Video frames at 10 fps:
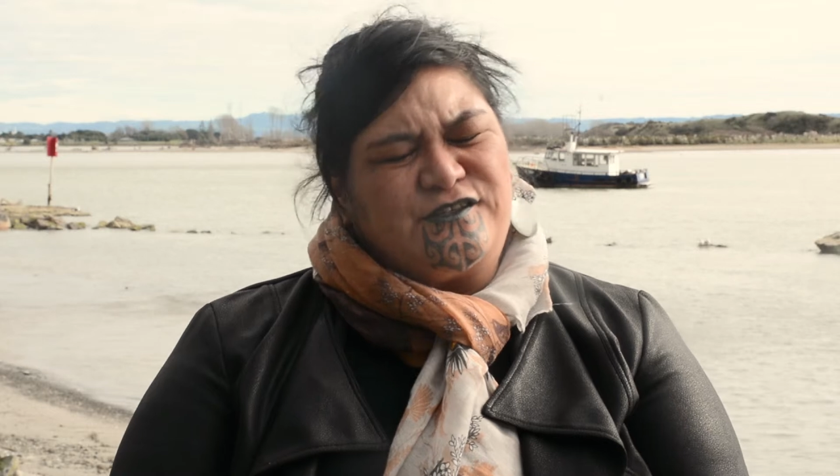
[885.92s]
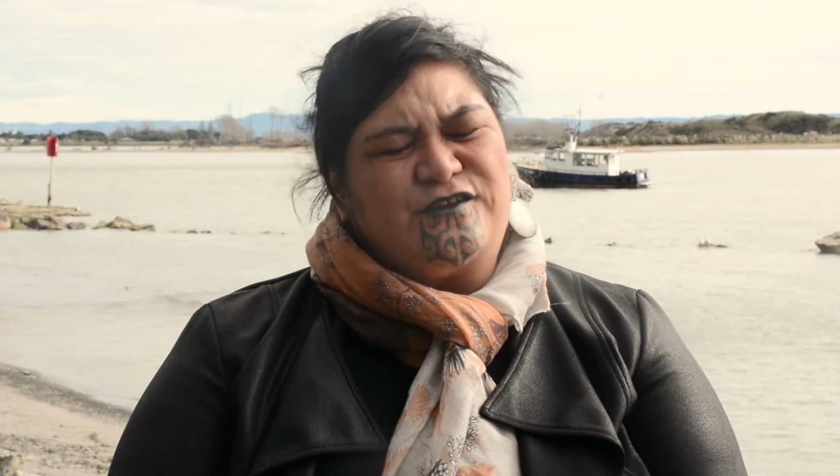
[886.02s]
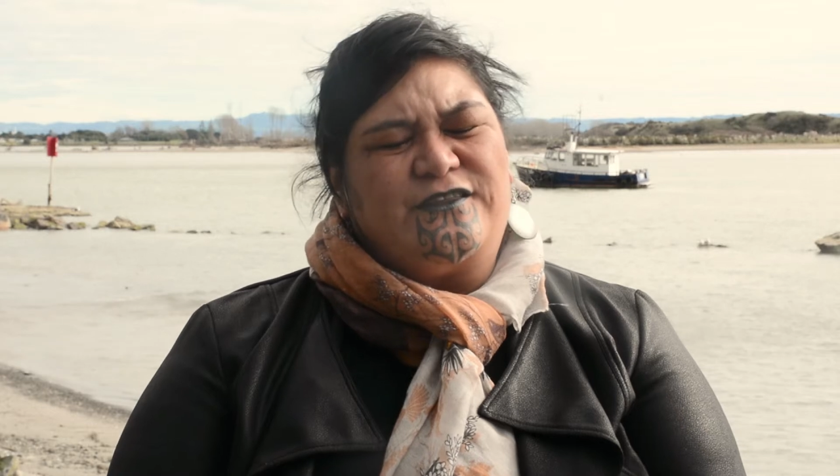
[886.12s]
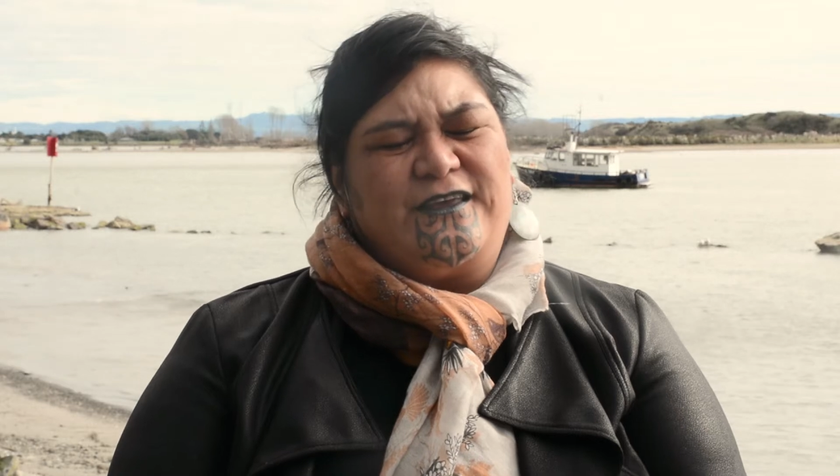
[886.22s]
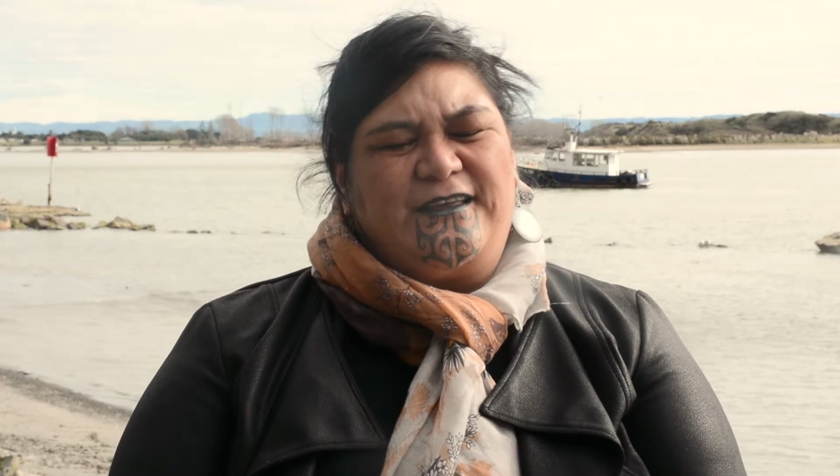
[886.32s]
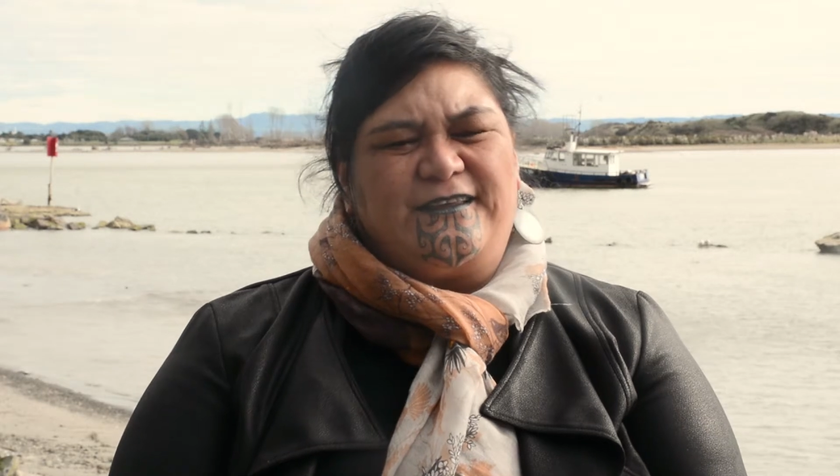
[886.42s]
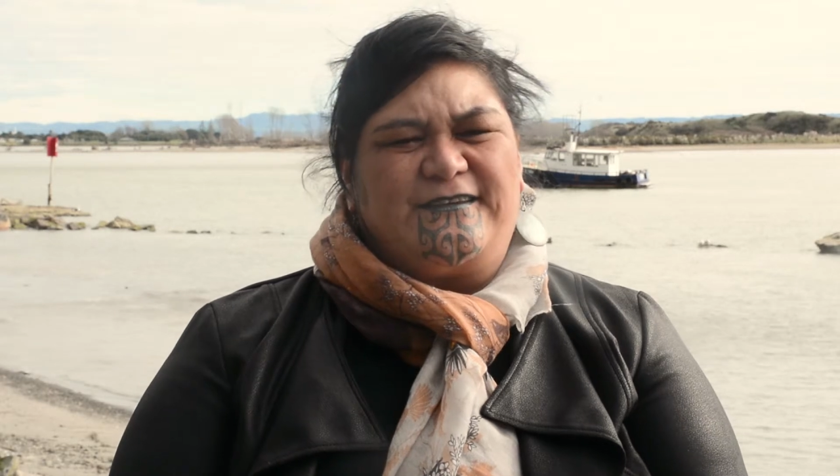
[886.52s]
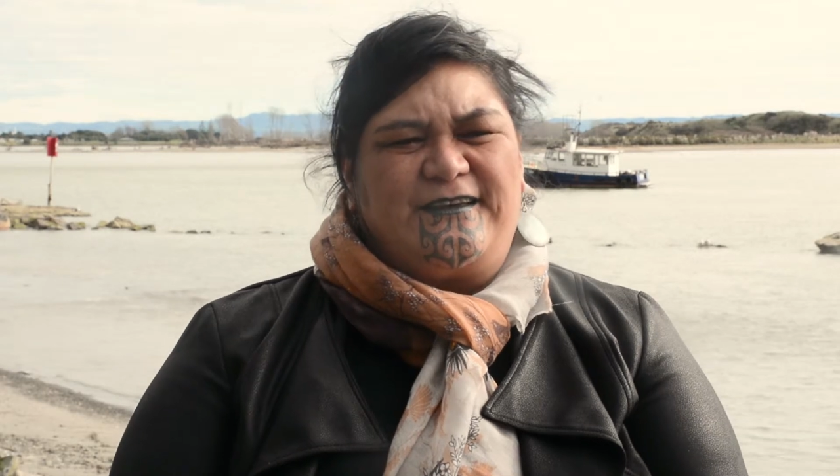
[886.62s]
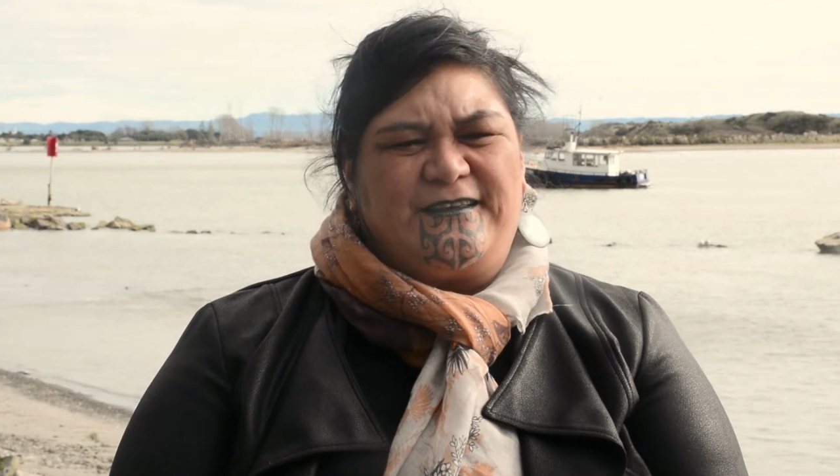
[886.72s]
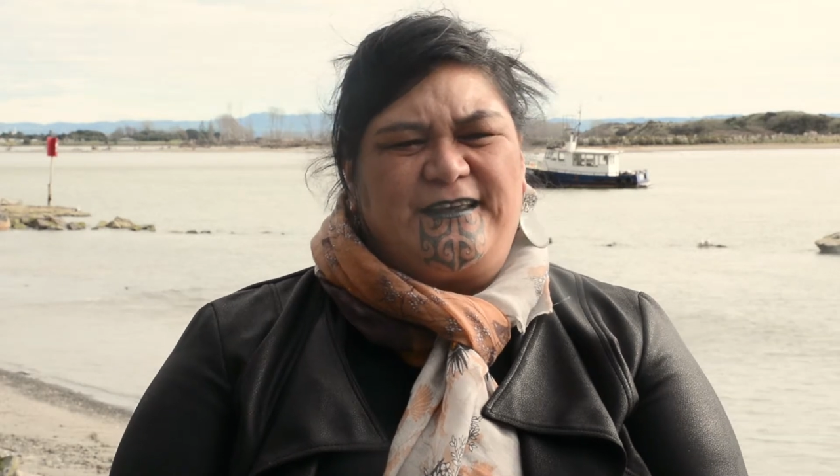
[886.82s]
just on that,
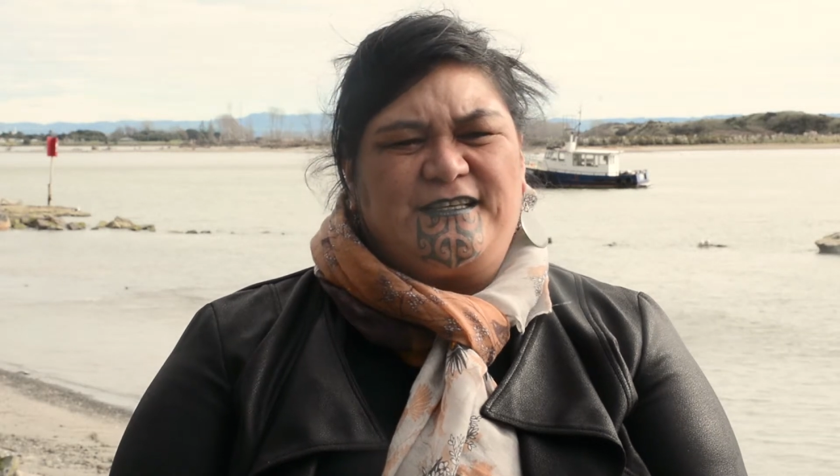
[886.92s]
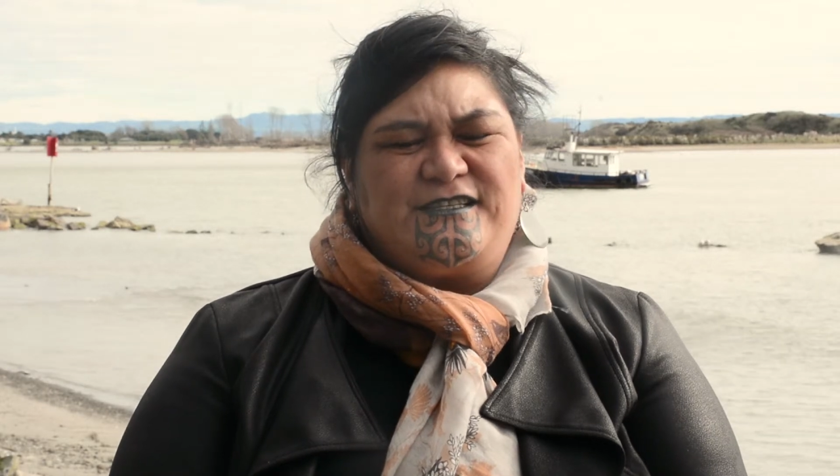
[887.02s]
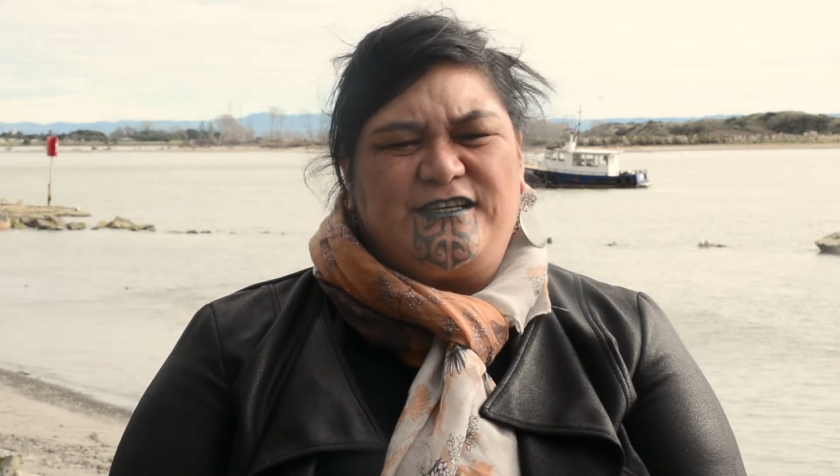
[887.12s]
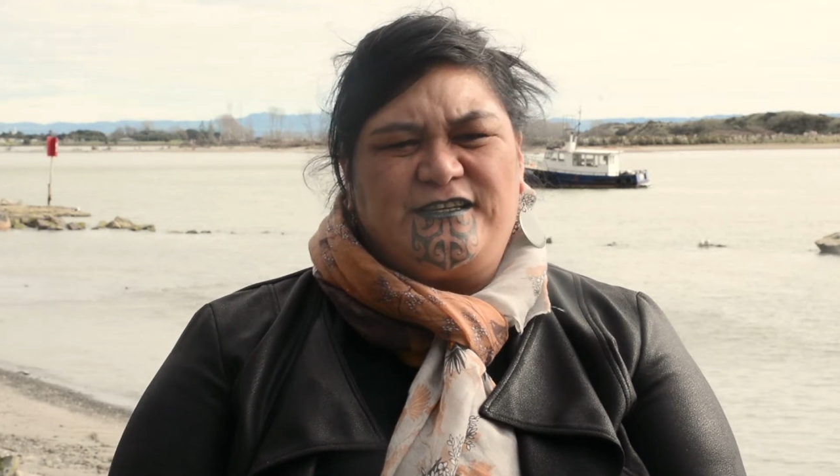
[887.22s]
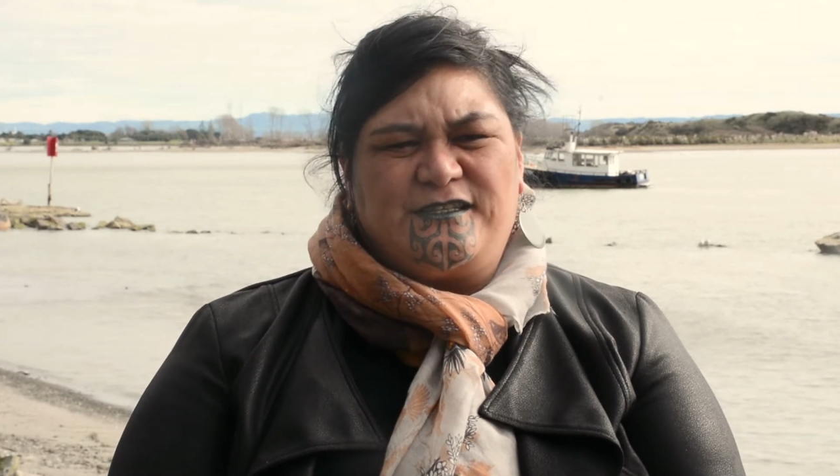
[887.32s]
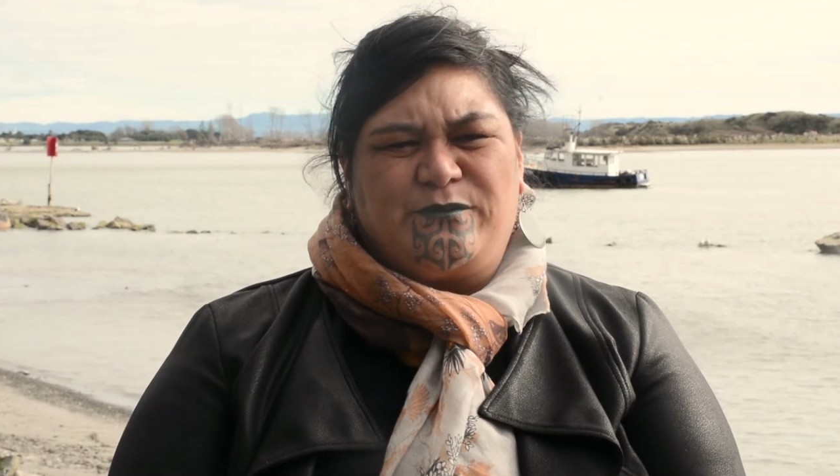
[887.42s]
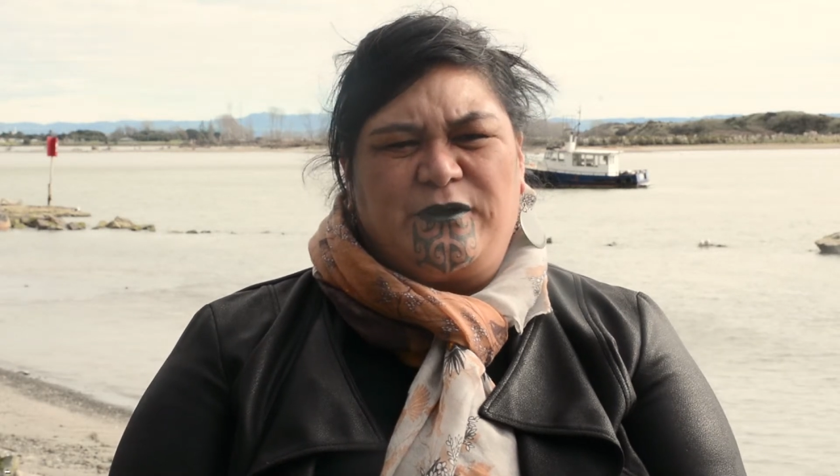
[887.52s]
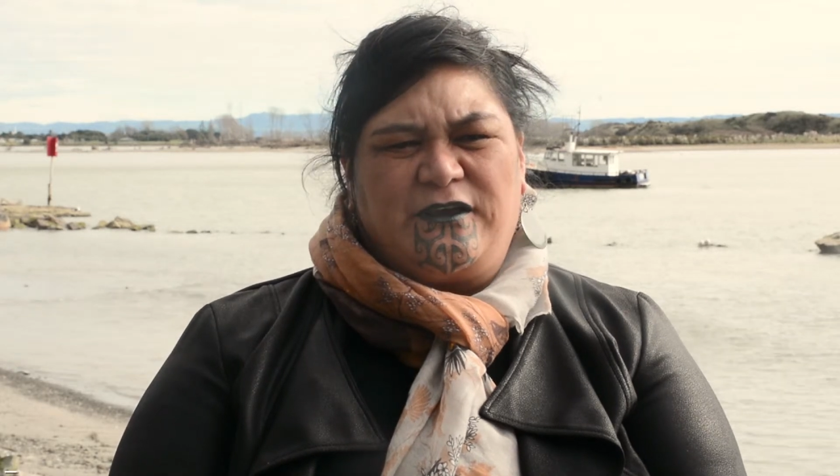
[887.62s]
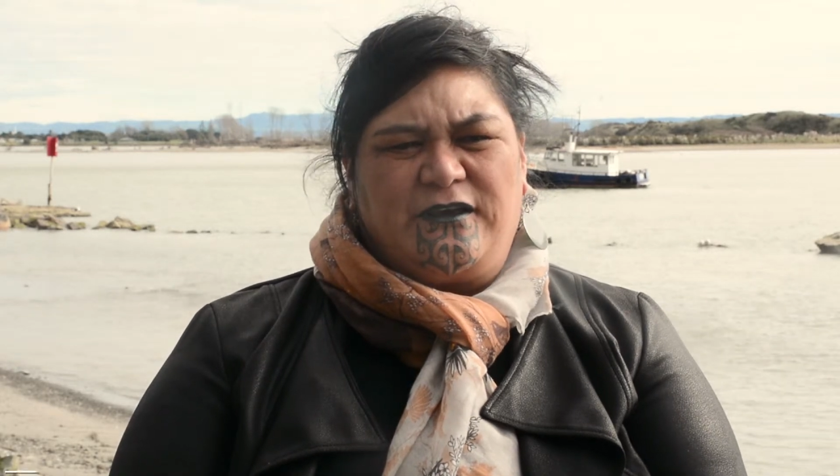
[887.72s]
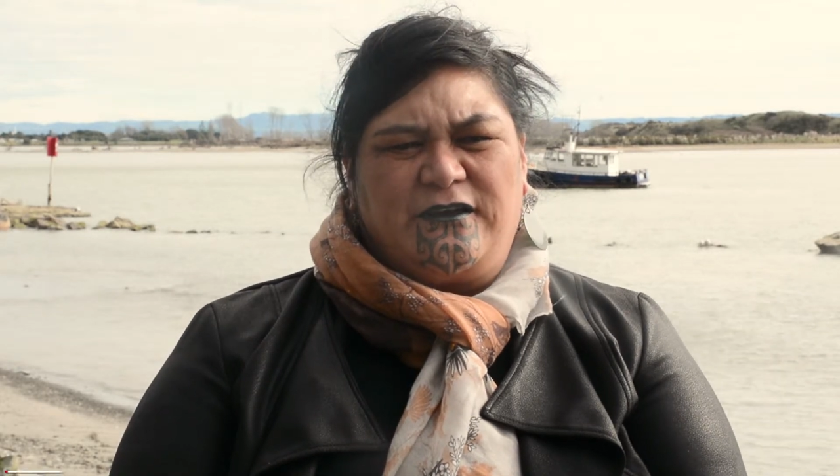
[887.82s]
next year's a big